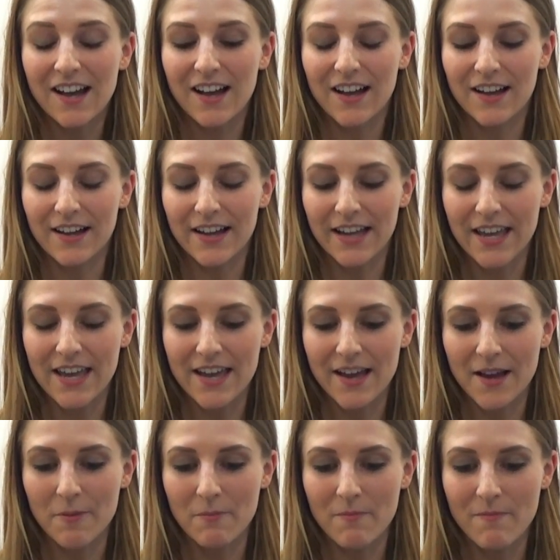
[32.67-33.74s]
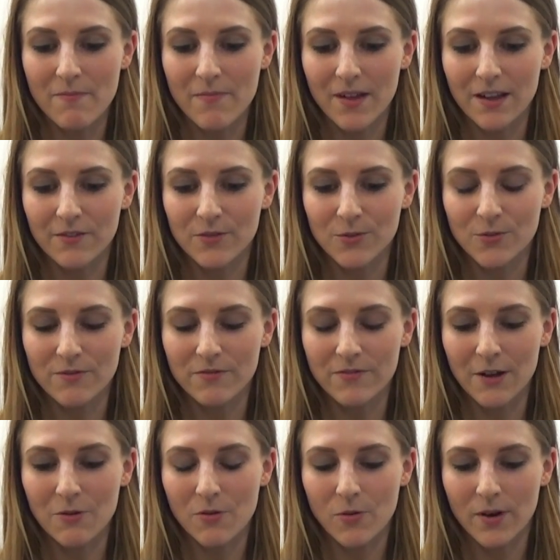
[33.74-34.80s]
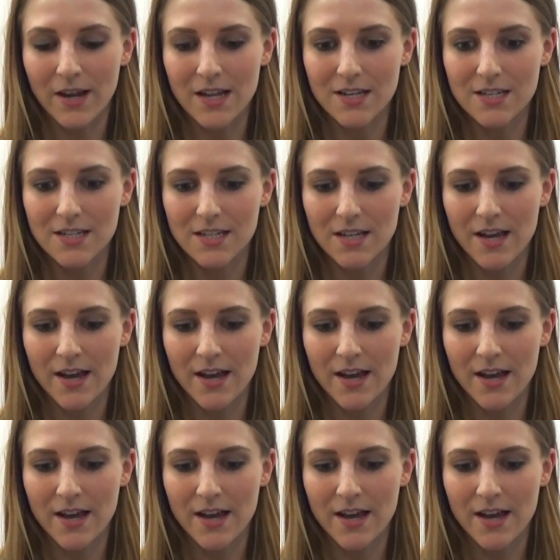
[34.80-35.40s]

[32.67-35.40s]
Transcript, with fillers: I have sort of felt quite,